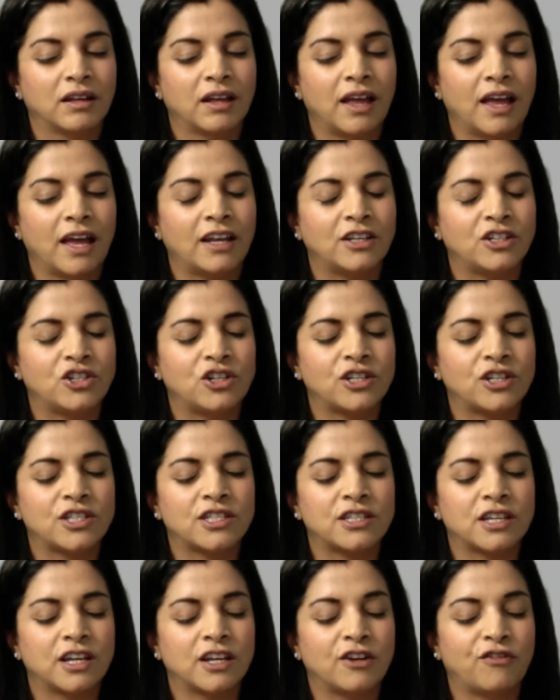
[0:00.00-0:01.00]
And just
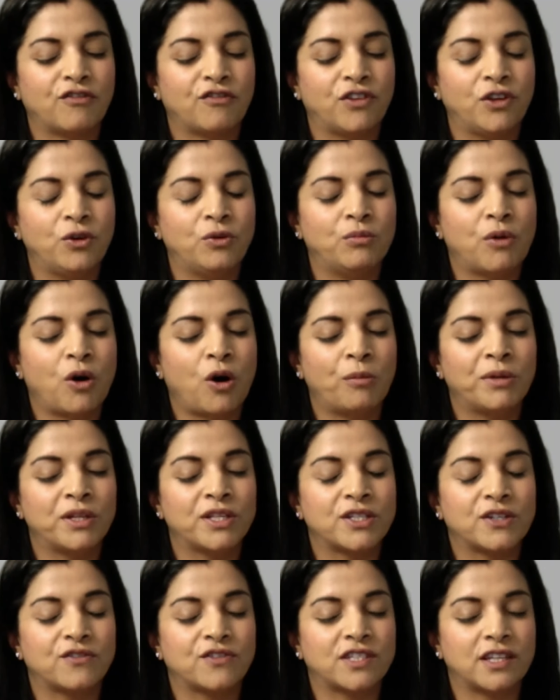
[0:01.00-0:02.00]
in a few moments
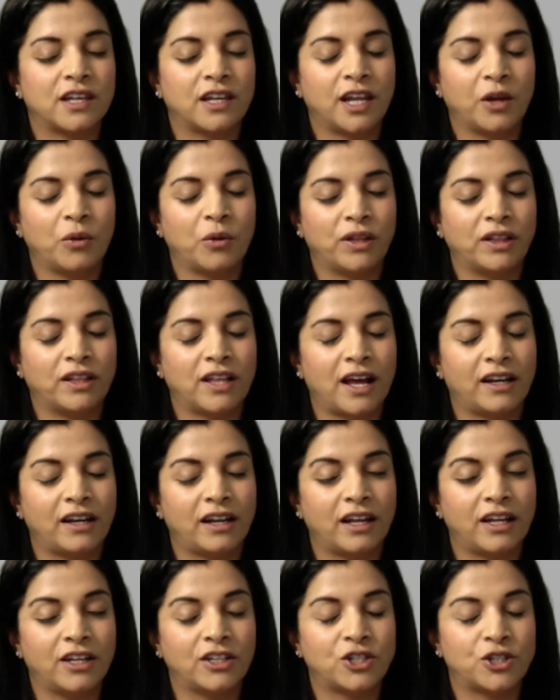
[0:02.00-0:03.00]
of sitting with that
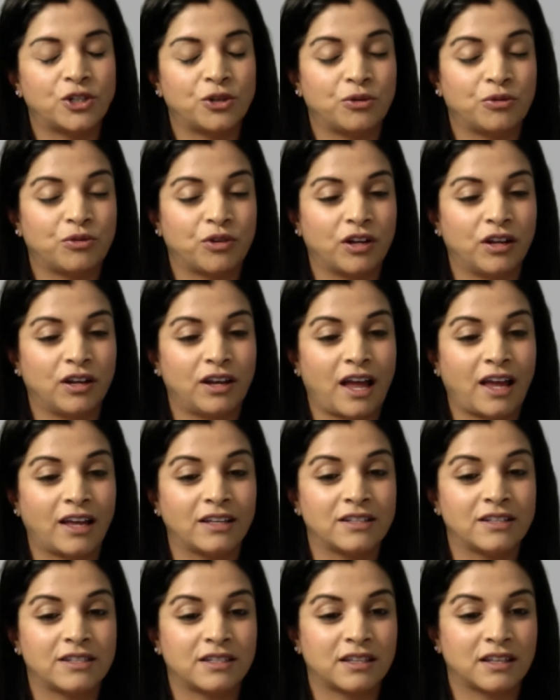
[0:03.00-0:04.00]
itch, you
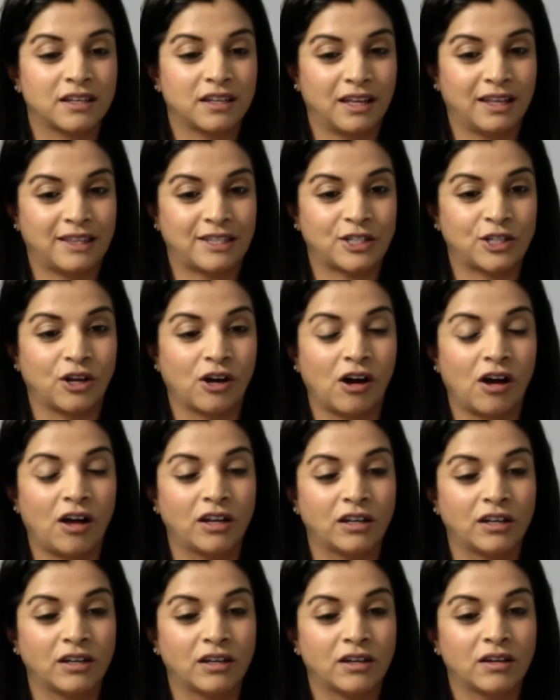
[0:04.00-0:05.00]
realize it's
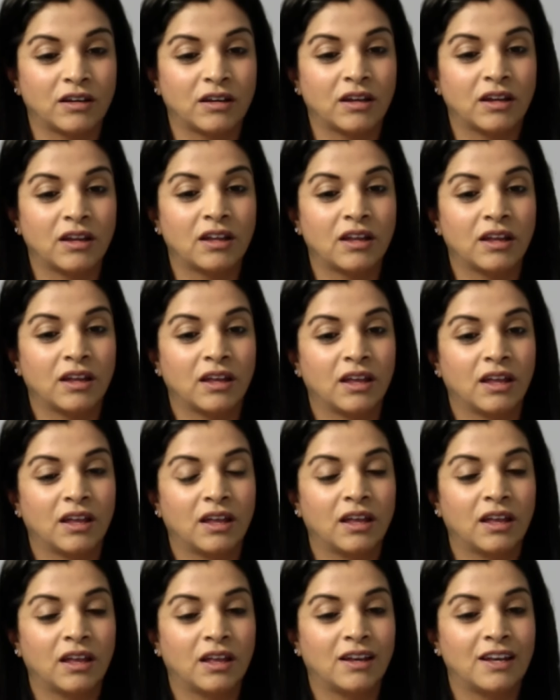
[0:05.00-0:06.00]
gone.
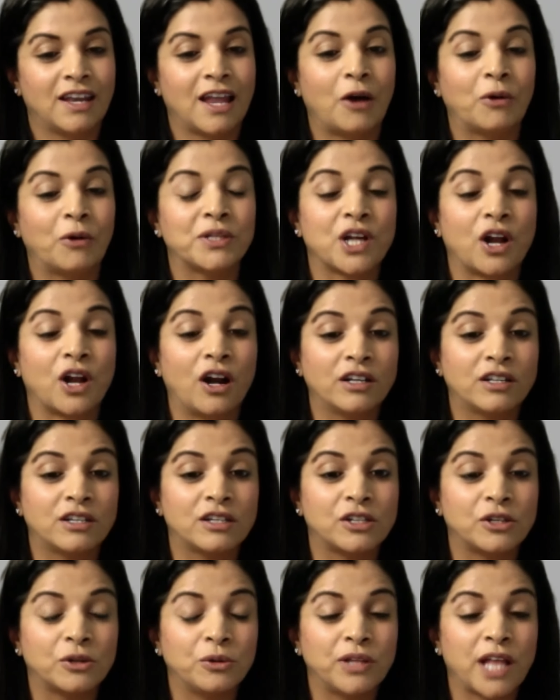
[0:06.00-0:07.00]
Now, it's hard to
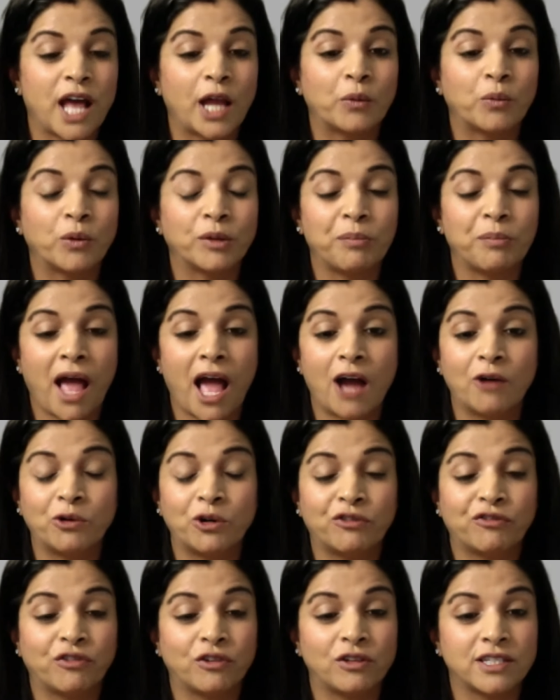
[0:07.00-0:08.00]
do that with
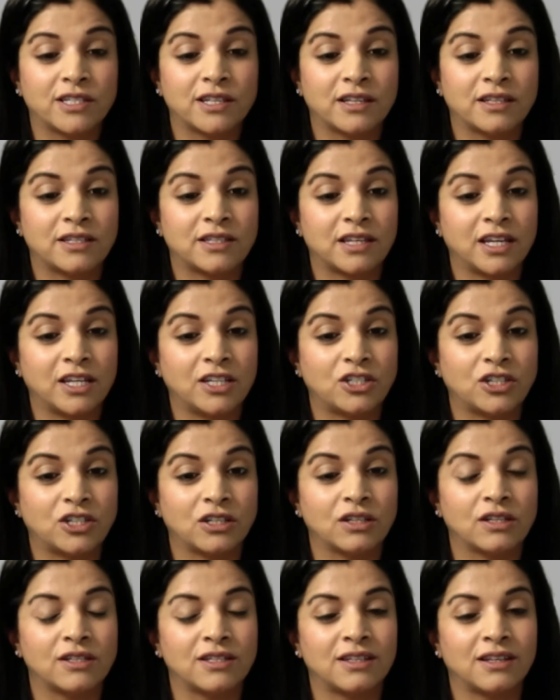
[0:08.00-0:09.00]
powerful
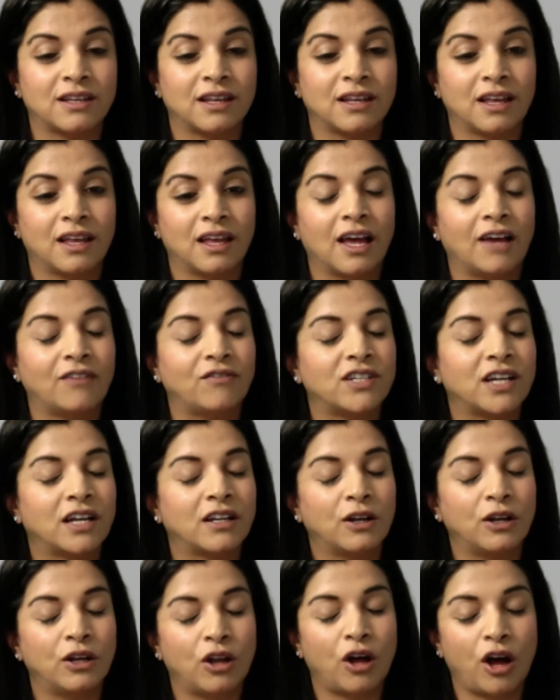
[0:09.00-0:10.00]
sensations. I've done a
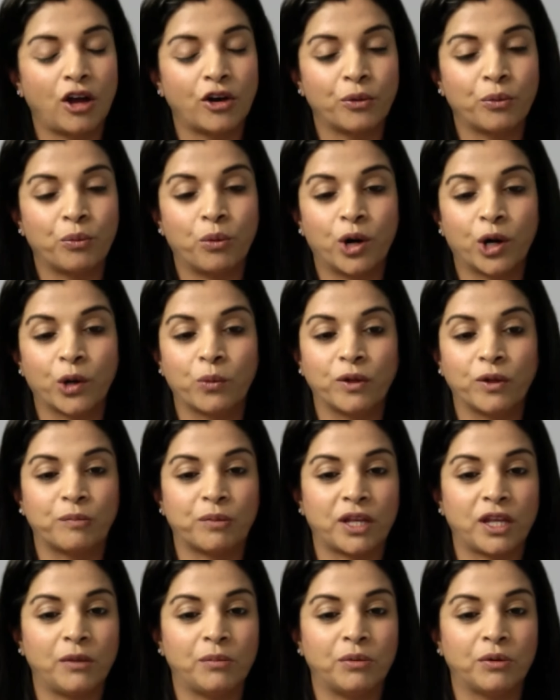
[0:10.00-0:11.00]
lot of work with
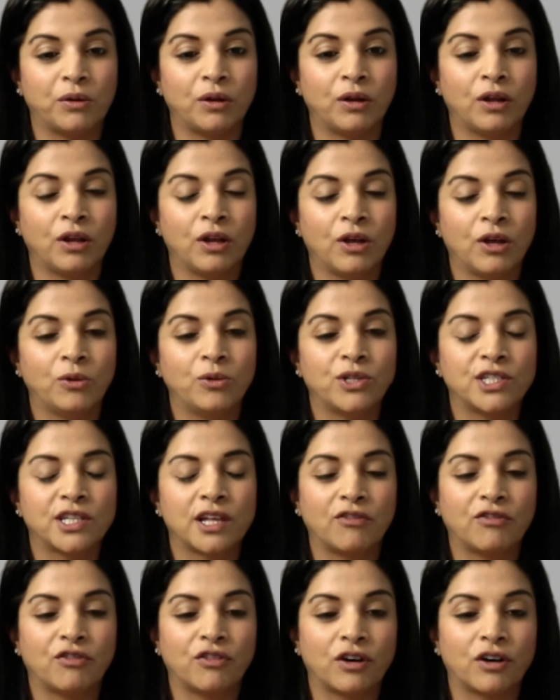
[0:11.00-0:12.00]
people who
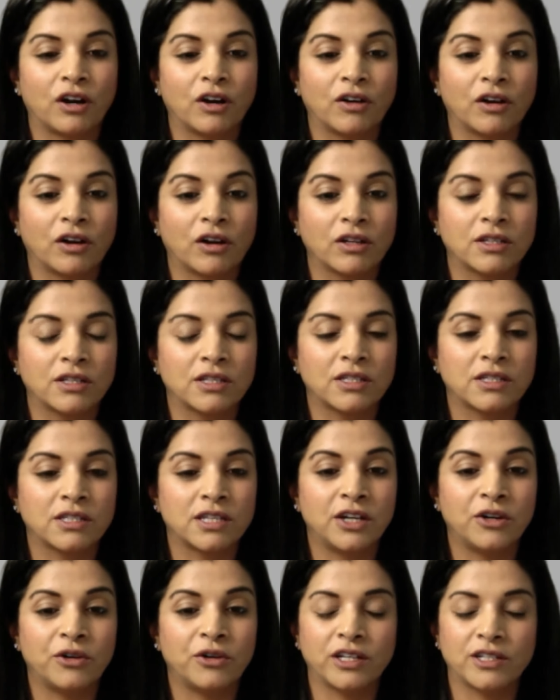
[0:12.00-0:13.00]
suffer
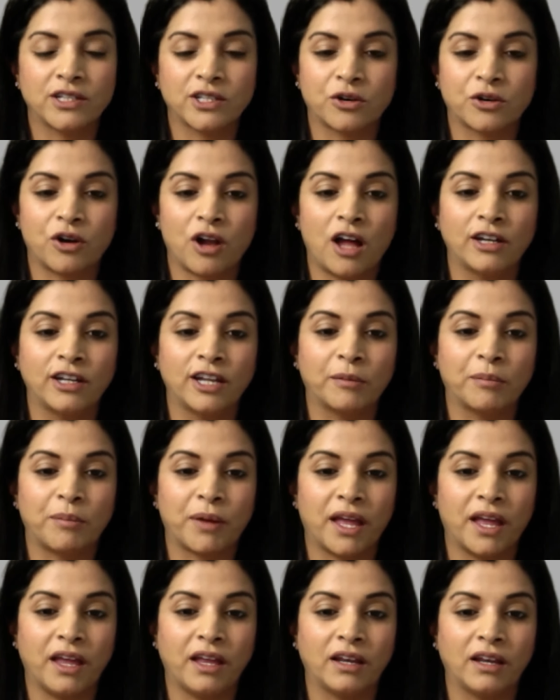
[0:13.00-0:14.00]
serious chronic
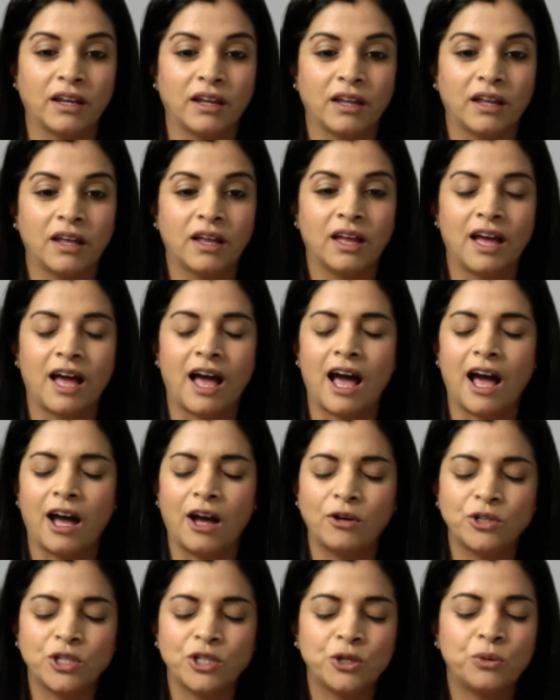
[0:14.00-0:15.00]
pain.
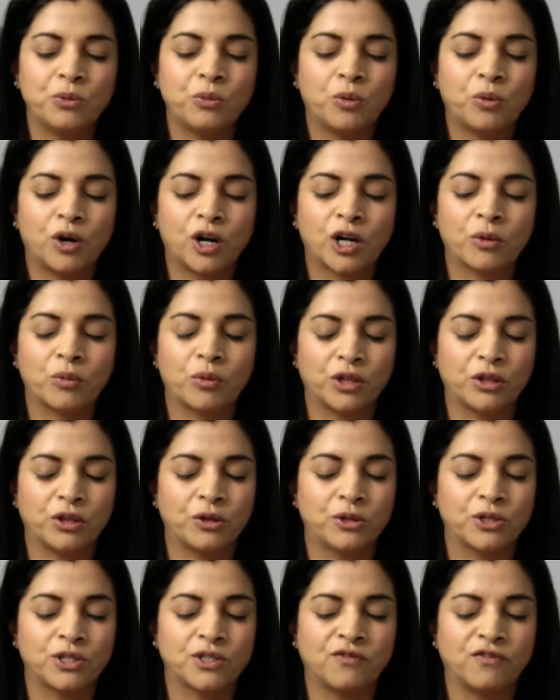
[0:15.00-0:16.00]
How do you work with
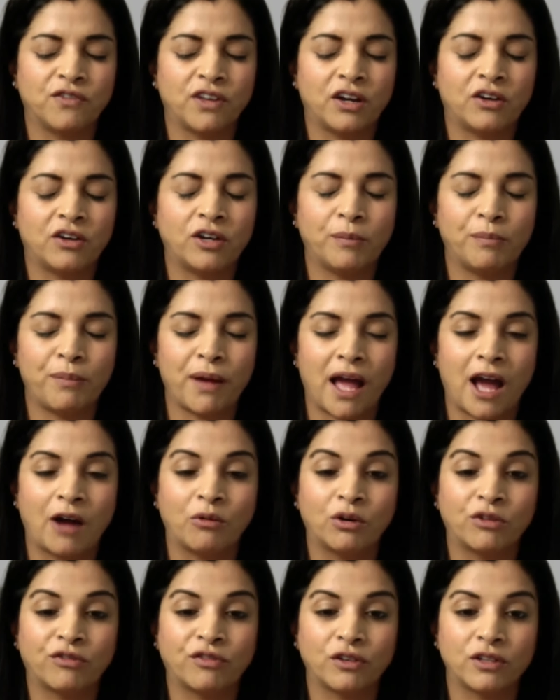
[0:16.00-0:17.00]
those very
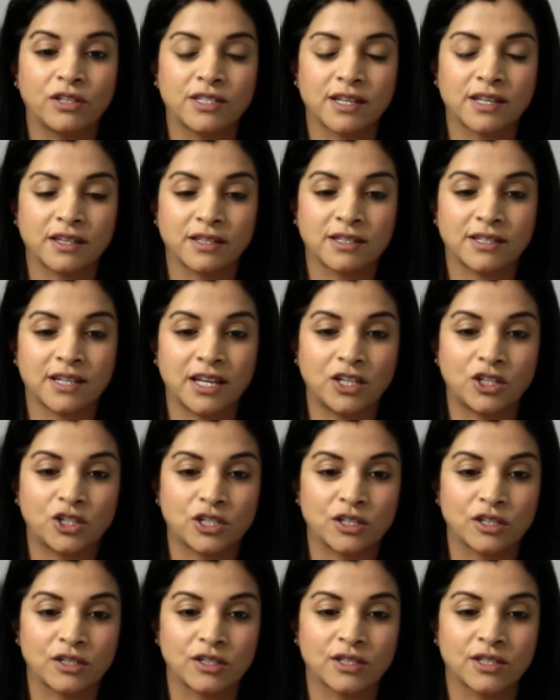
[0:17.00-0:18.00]
powerful
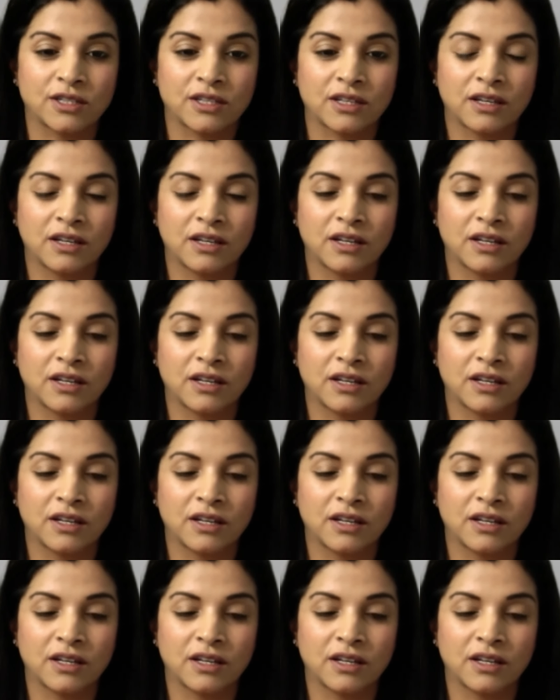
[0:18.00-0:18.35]
sensations?